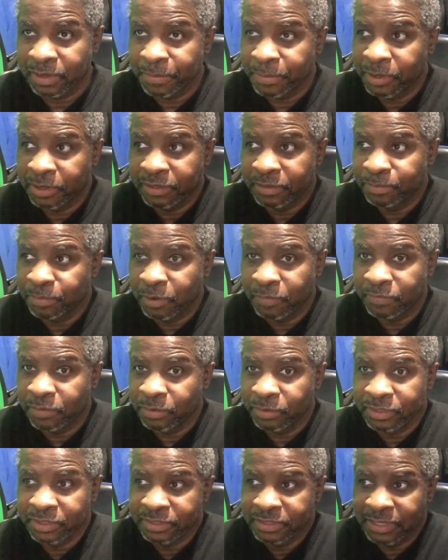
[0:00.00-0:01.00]
Come on, you both
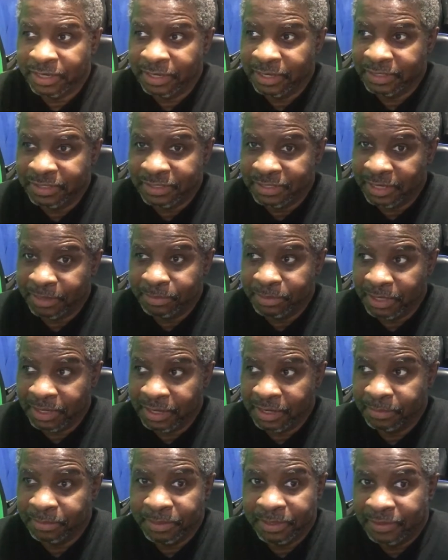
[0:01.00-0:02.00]
going at the same
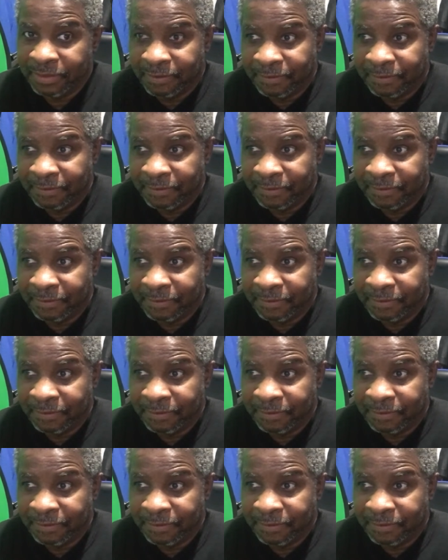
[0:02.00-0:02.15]
time.